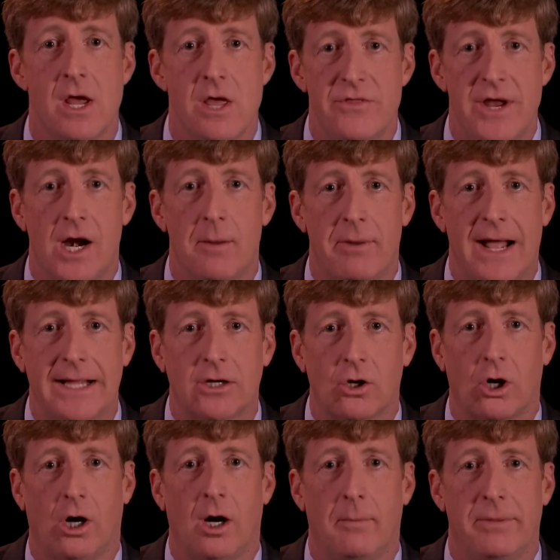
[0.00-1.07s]
thereby
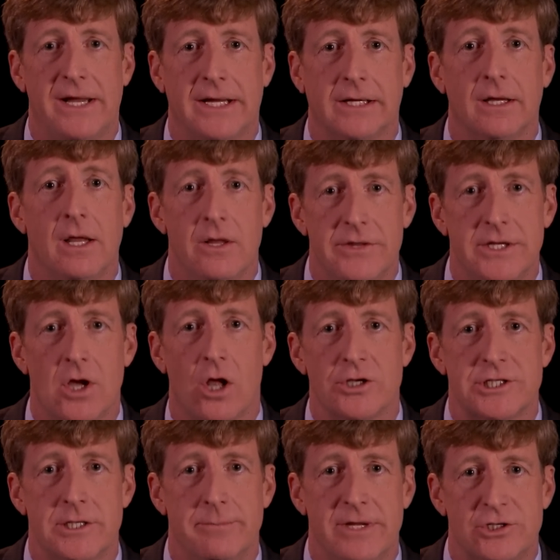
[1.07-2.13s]
curbing the
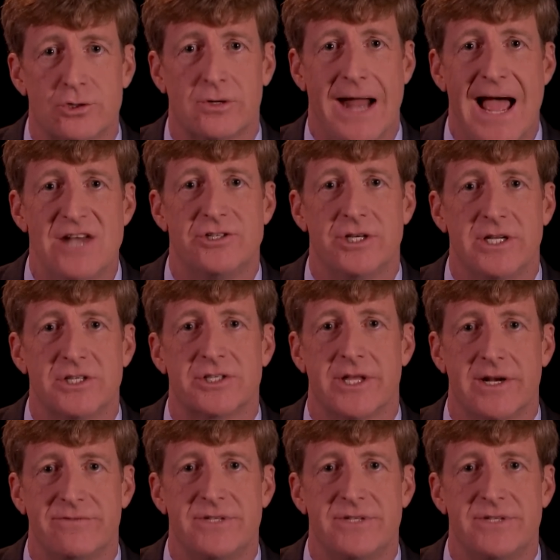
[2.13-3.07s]
ultimate tragedies that have